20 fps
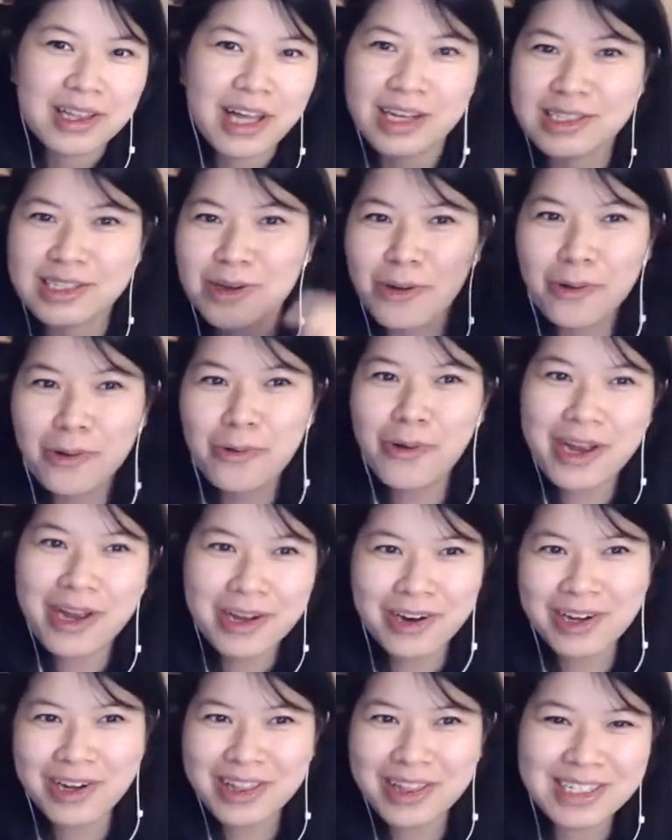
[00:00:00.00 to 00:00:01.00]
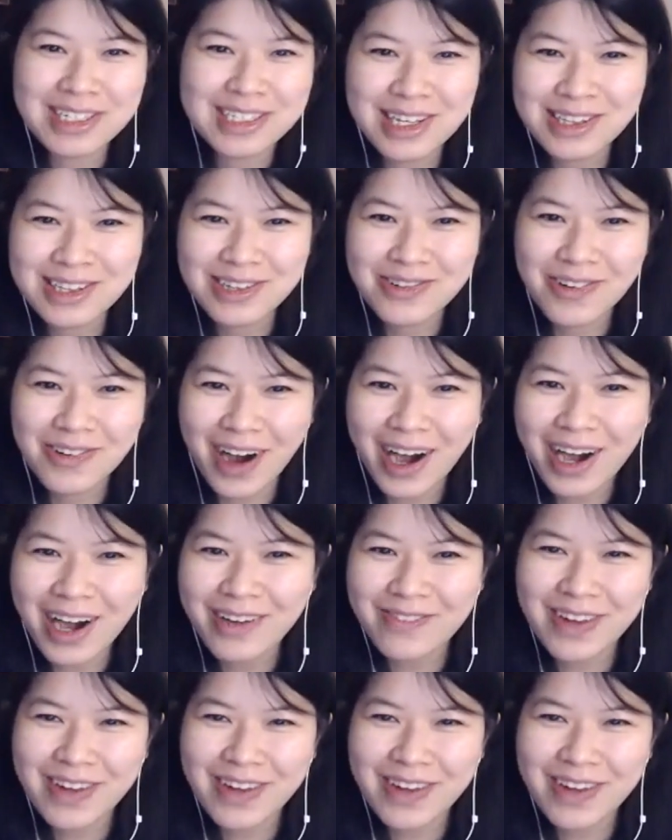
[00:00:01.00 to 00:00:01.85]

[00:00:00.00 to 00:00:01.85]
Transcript: Like, so who are you going to listen to, right?